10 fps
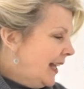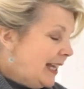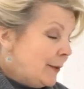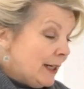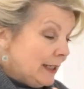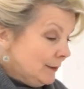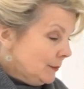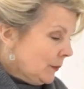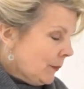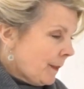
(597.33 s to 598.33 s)

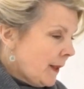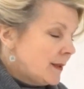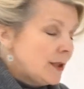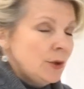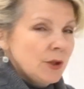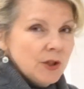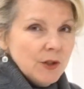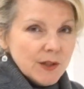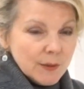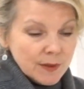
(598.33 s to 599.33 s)
Anyway, so you could
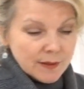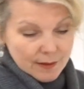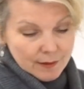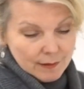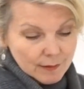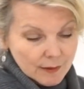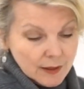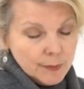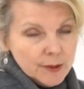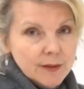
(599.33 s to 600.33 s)
use them as
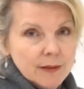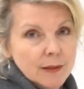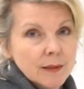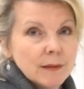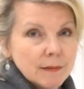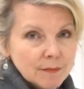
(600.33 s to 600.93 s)
cupboards.